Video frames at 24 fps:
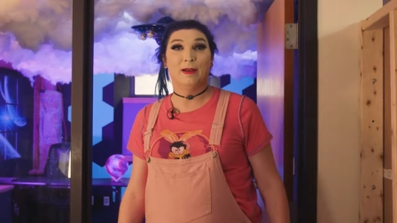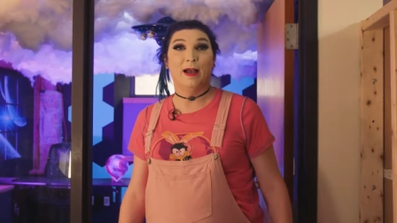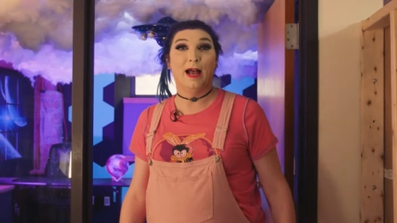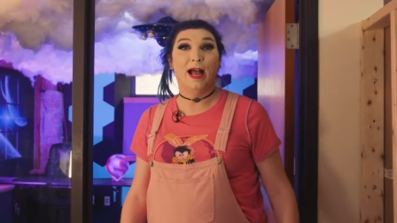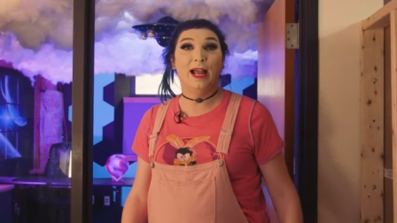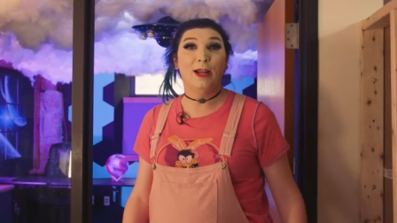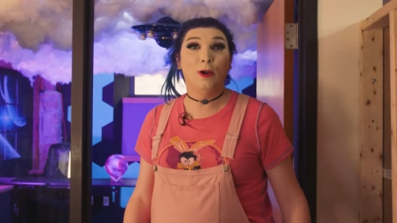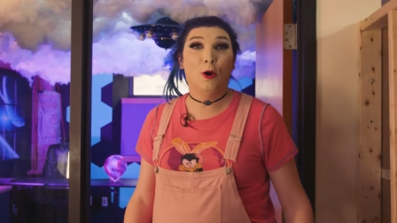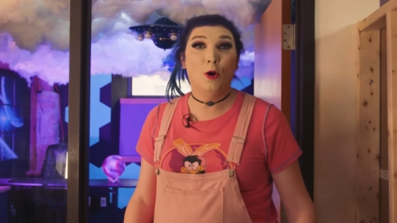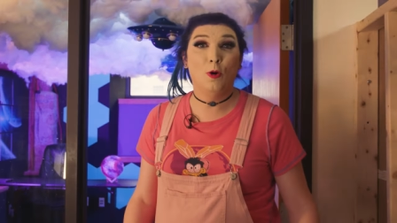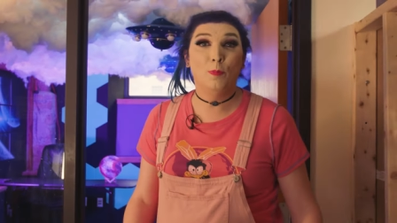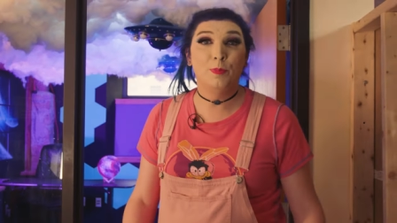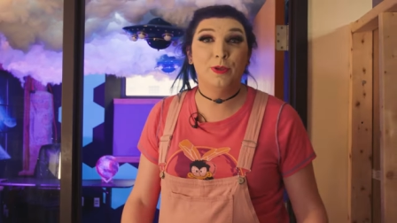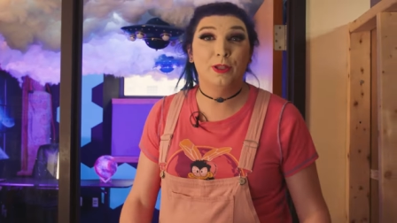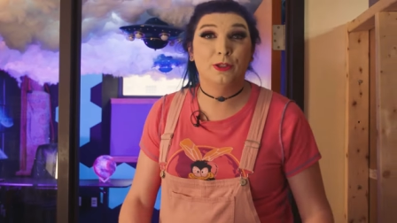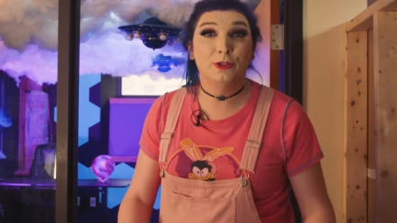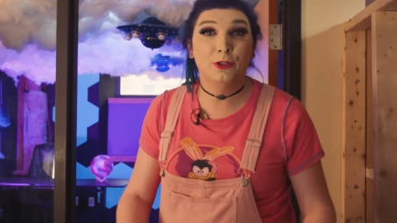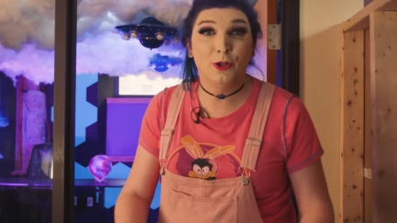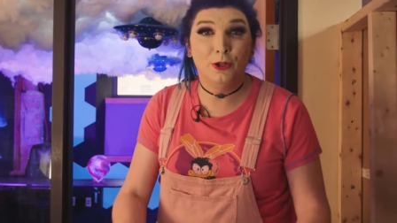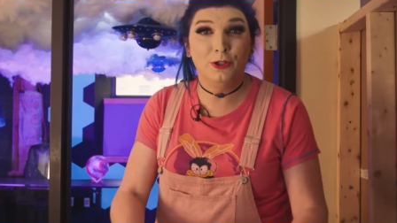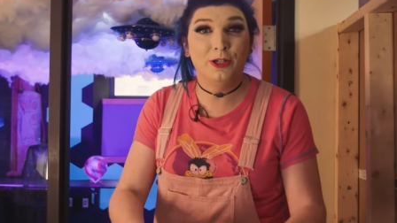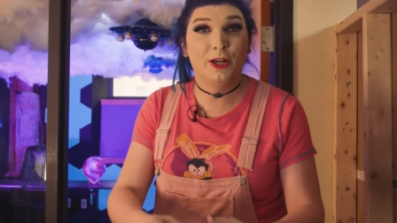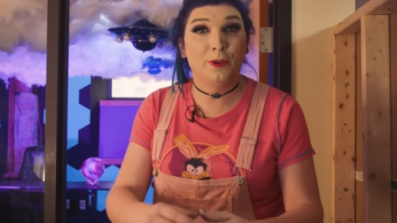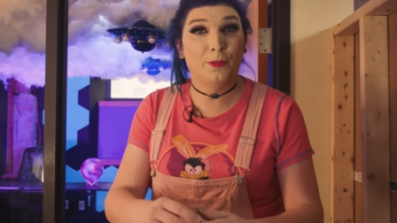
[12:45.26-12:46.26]
I hope you
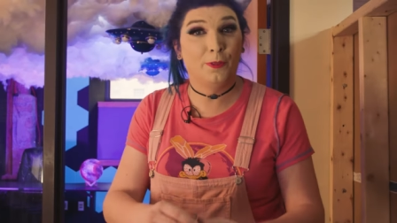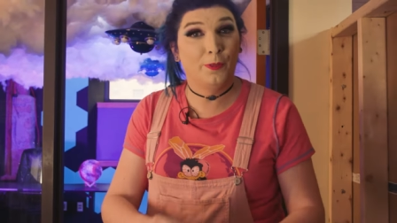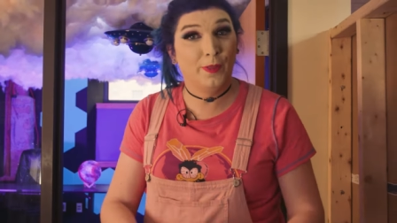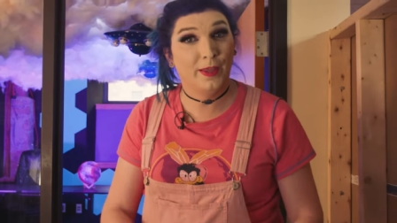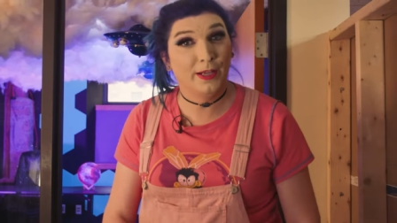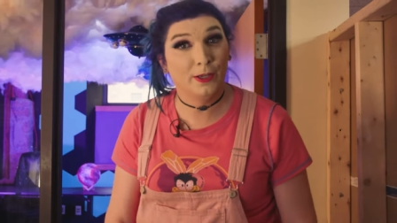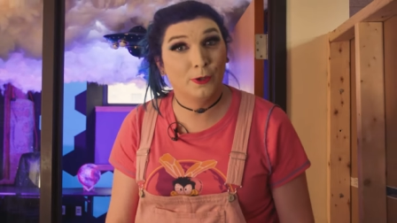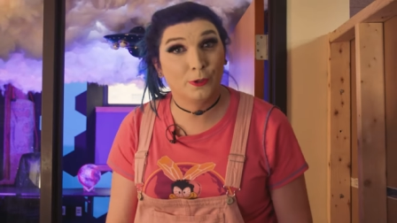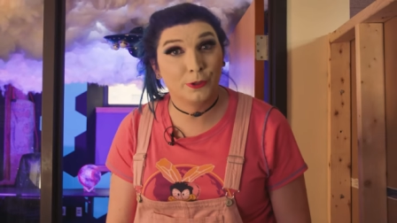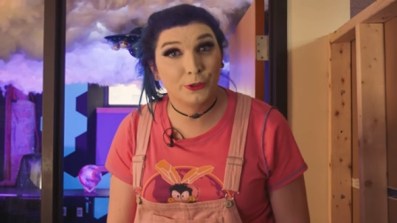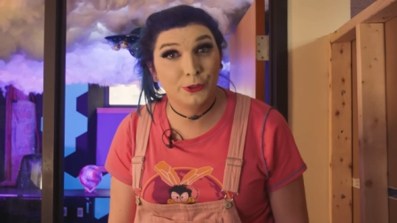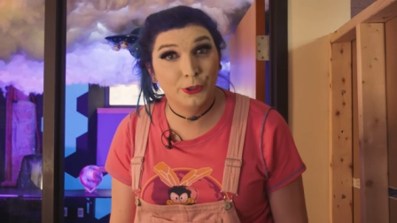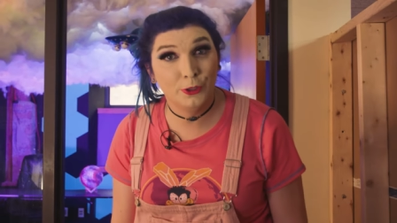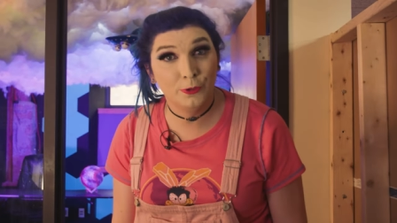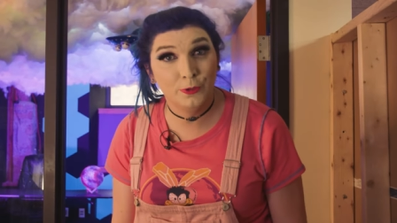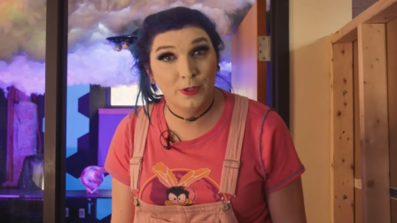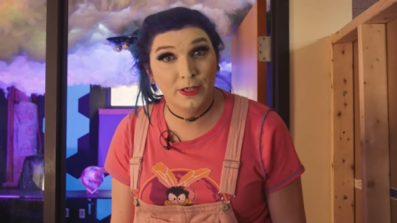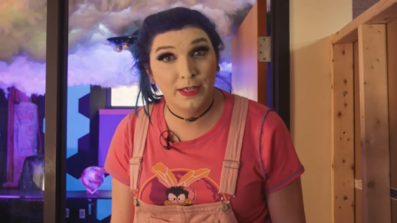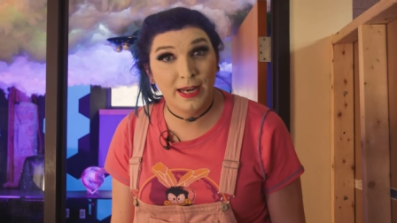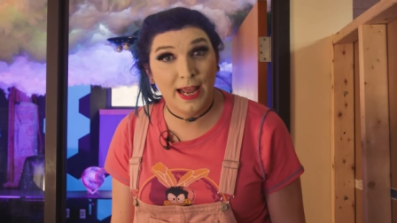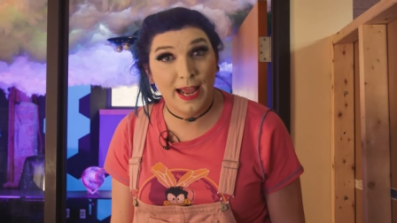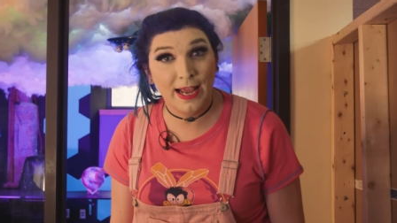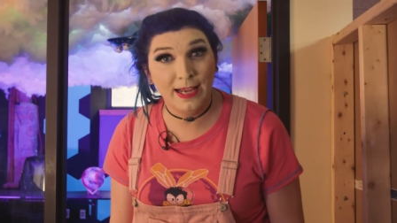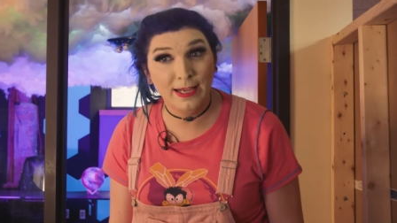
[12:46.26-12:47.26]
learned a thing or two
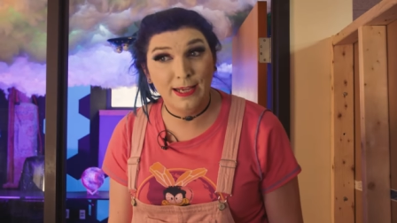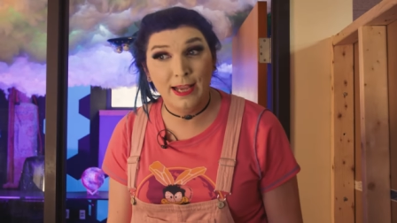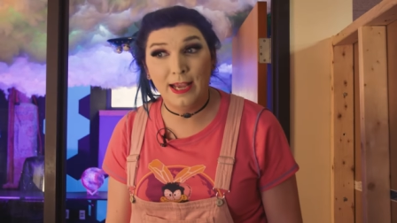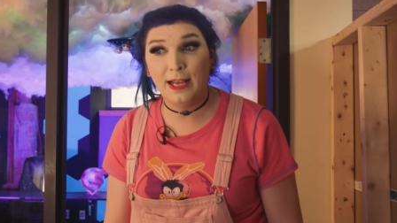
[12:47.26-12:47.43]
today,